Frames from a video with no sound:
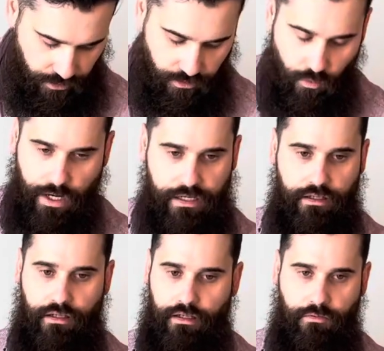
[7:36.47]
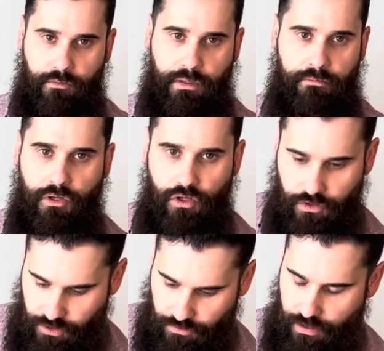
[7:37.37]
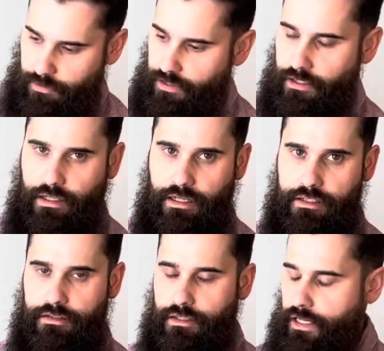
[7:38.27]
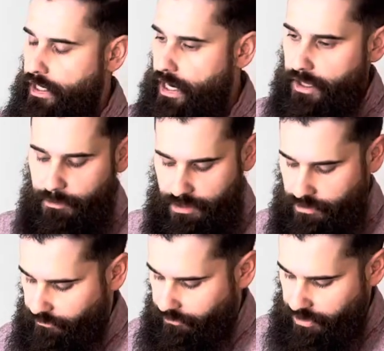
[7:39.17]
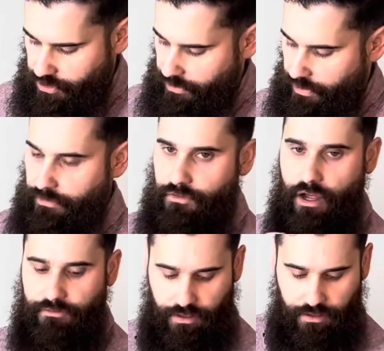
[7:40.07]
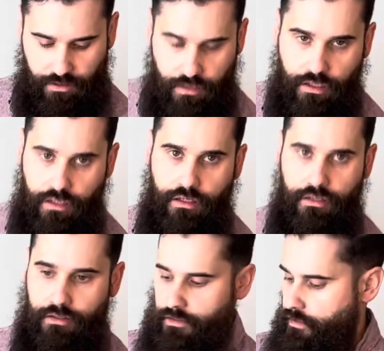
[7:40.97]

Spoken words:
wading in with big boulders rubbing it, like I said, in and out of the boat, friction. They have not failed.